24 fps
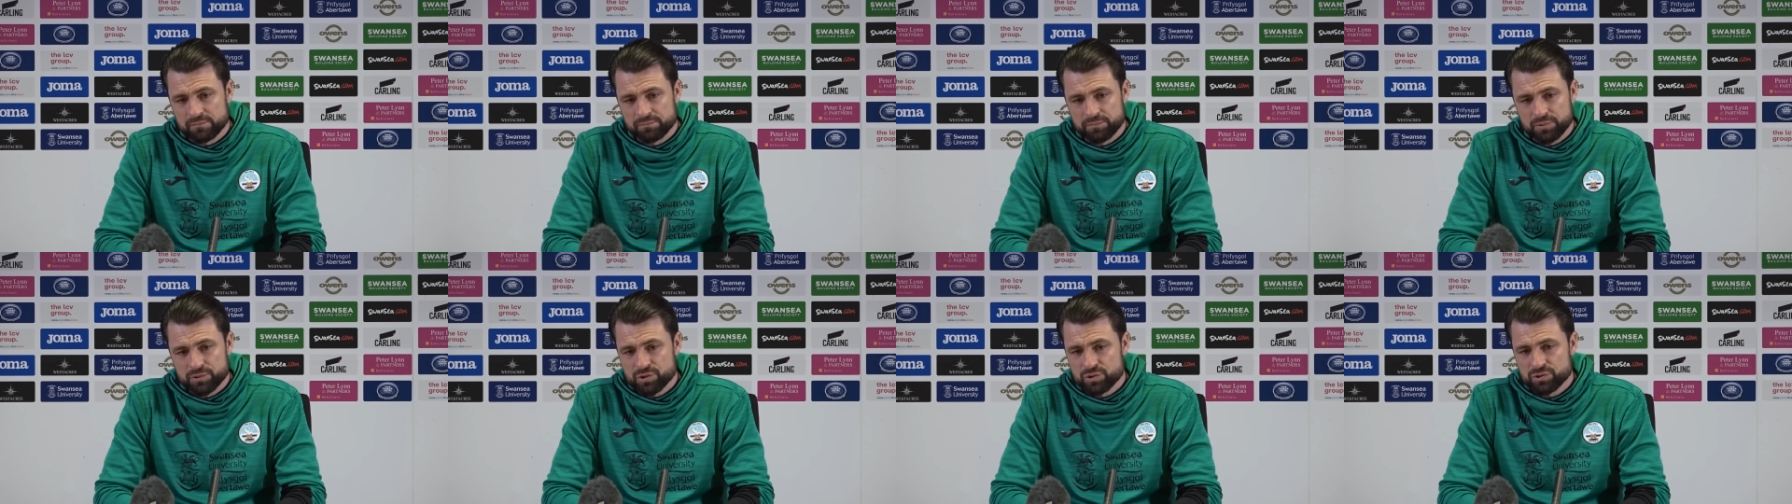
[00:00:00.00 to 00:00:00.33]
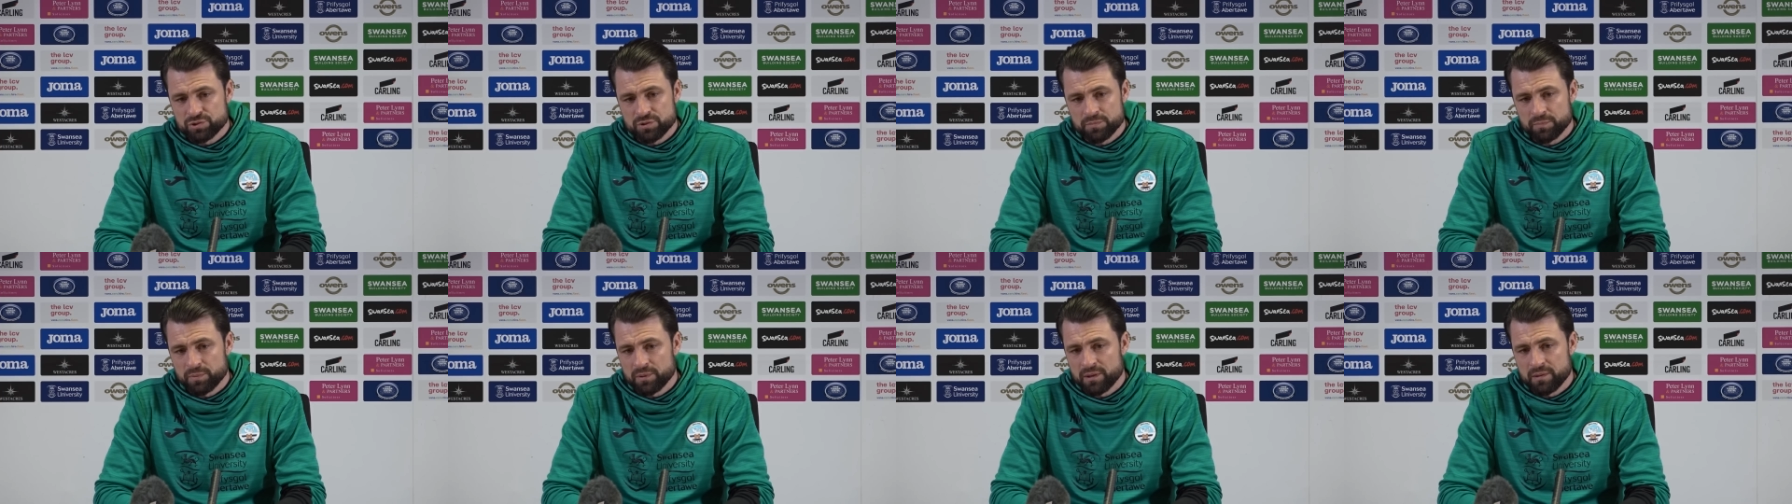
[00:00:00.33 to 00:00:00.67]

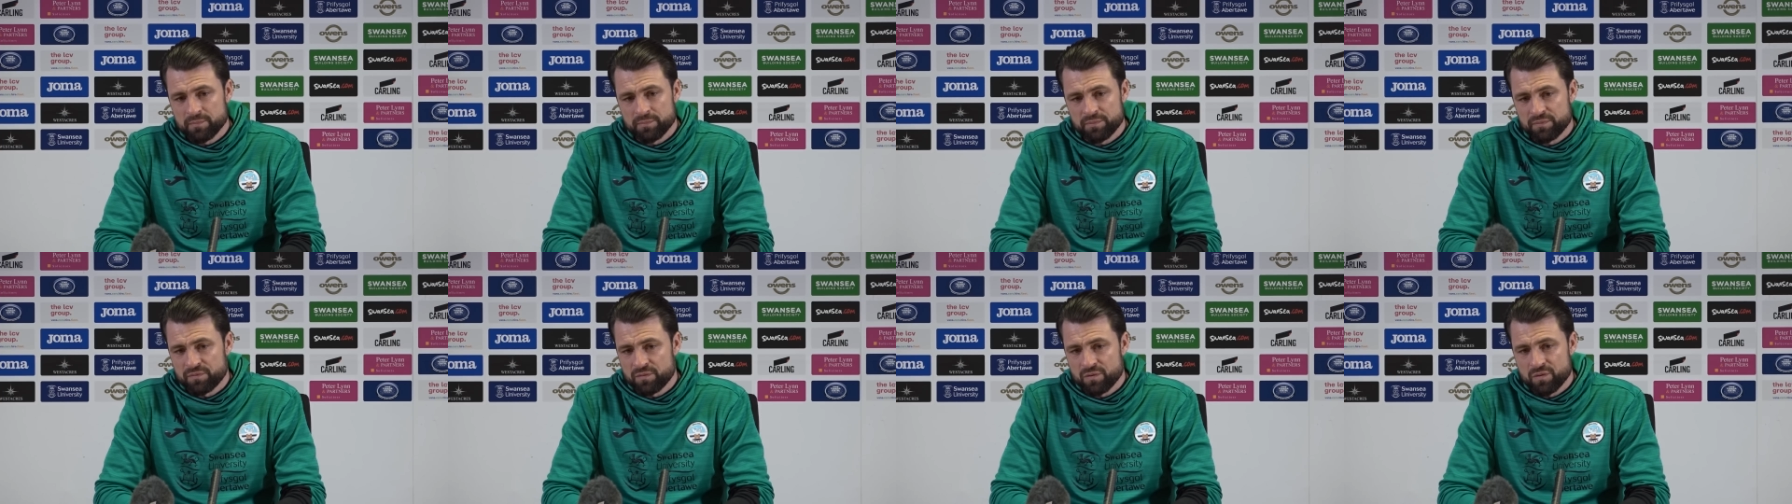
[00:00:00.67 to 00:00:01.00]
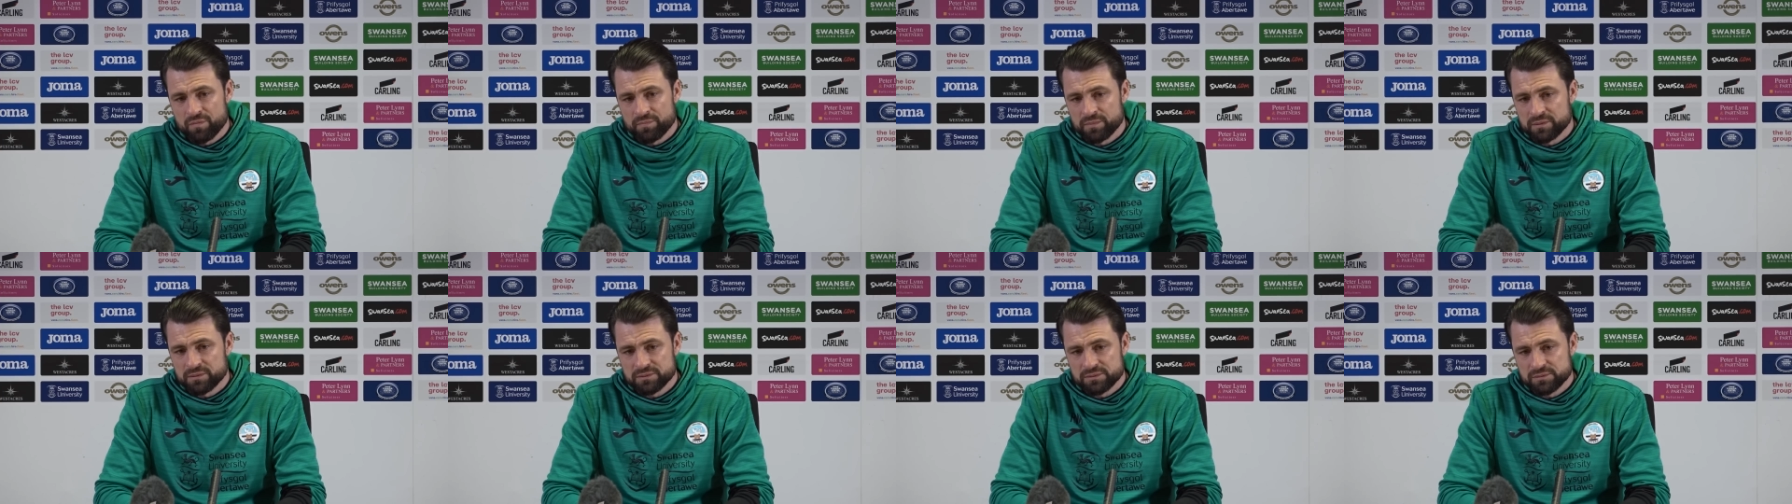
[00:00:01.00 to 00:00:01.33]
produced a brilliant
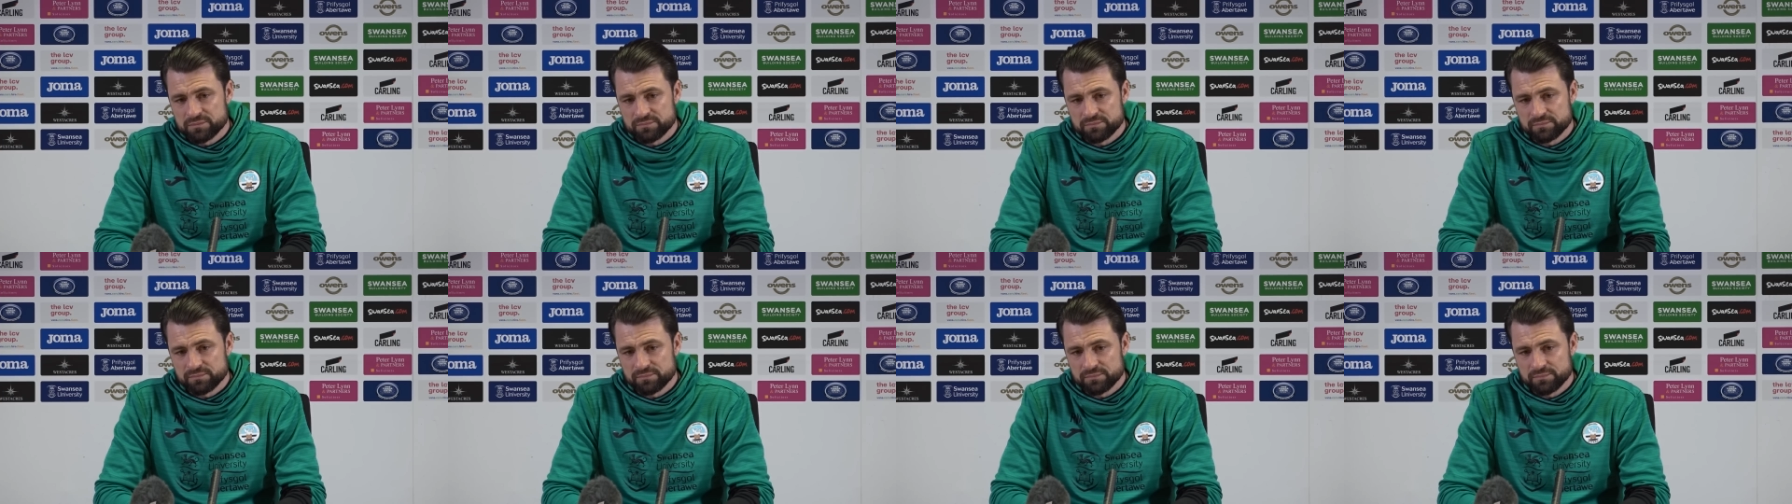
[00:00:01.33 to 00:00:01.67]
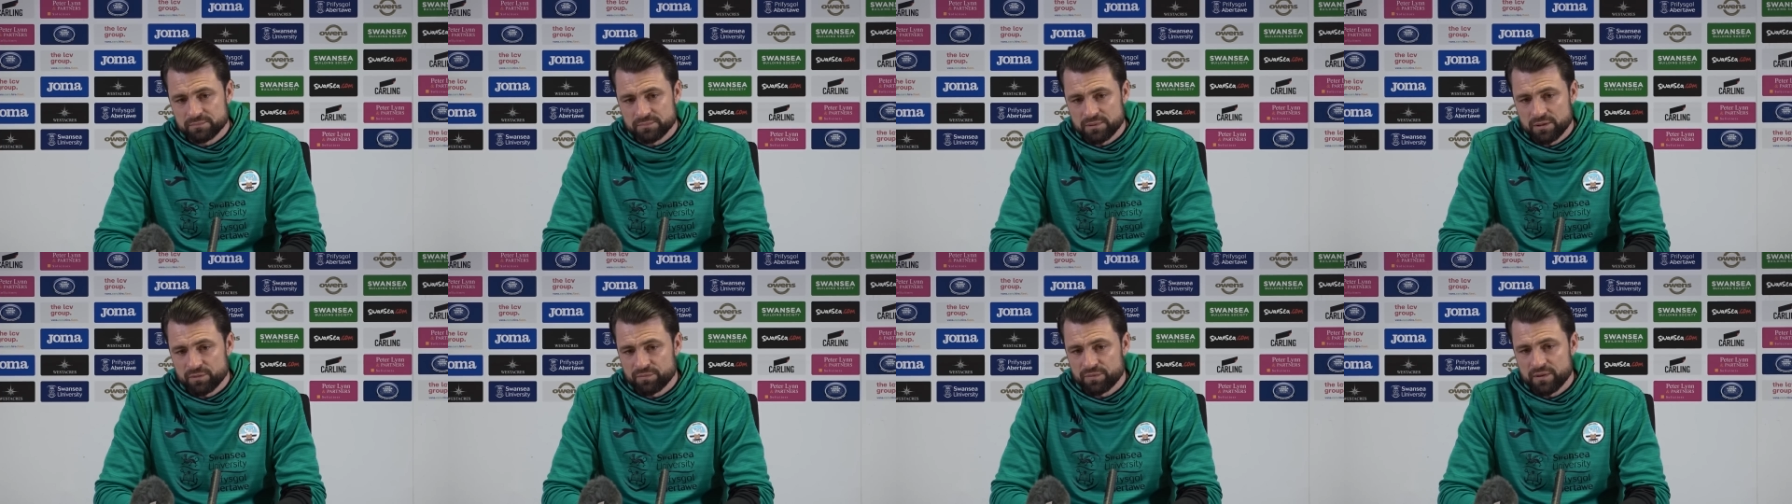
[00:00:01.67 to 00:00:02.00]
performance.
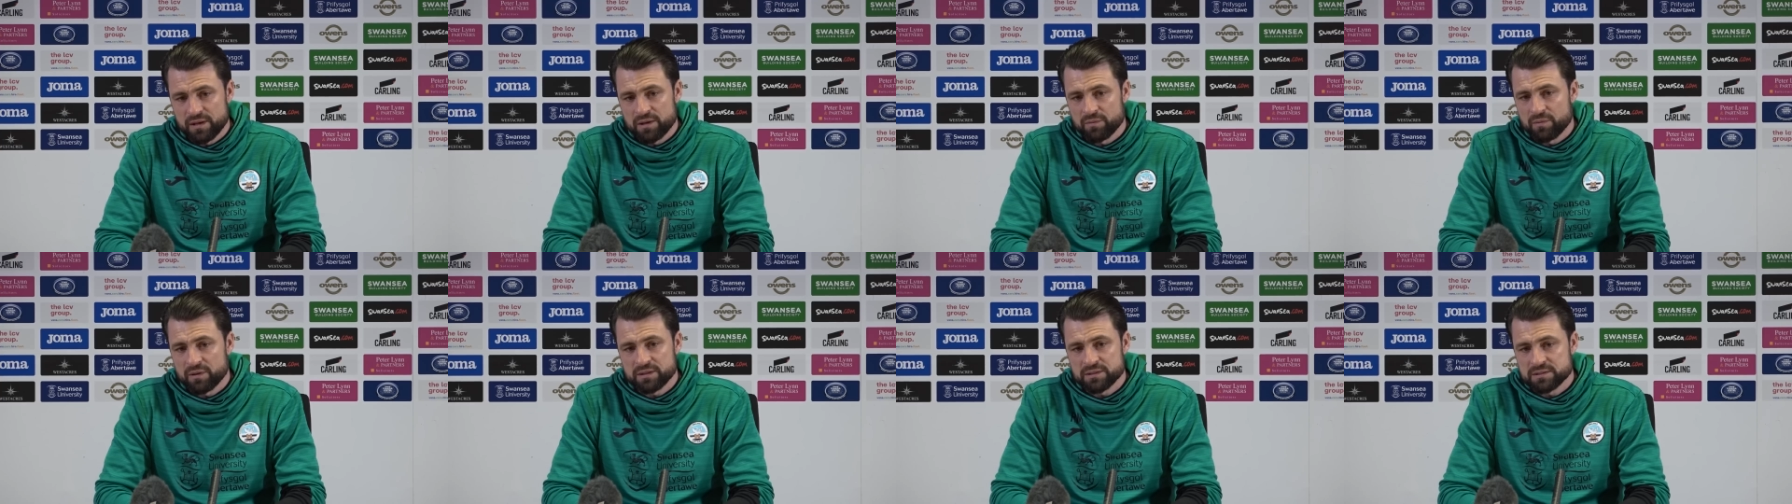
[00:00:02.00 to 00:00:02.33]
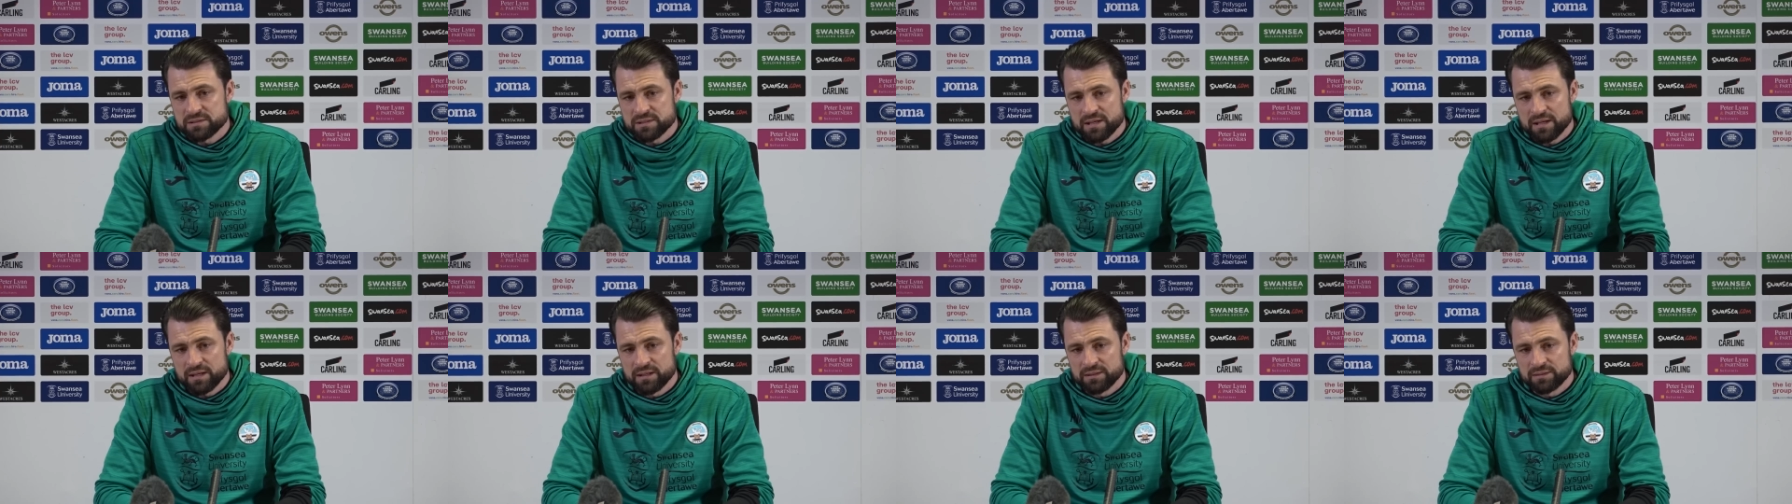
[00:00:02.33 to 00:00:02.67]
I don't think anyone can
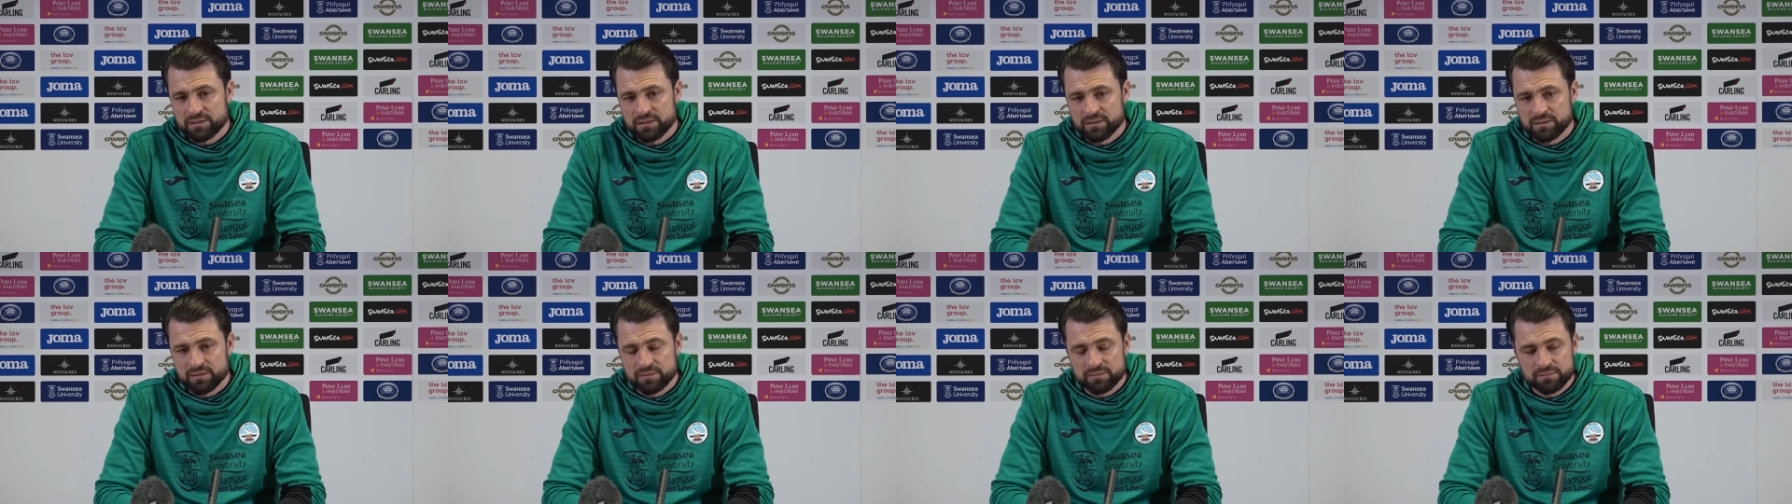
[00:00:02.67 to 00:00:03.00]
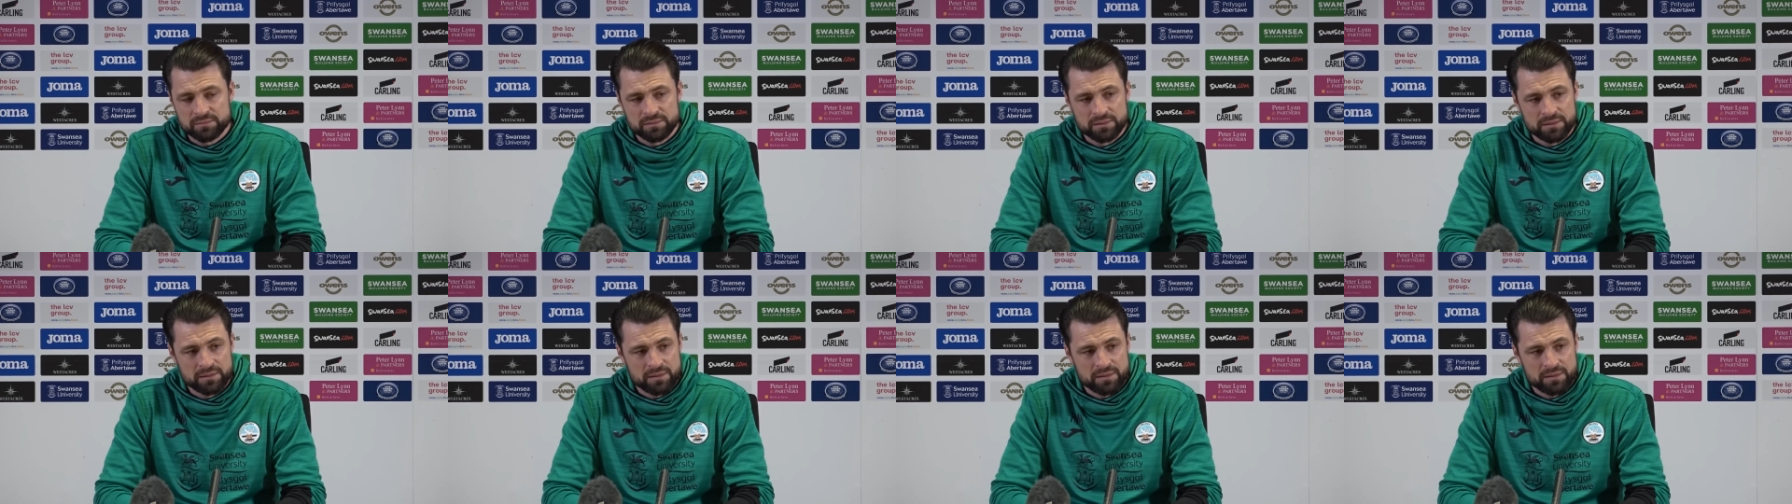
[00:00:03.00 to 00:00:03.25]
say they didn't.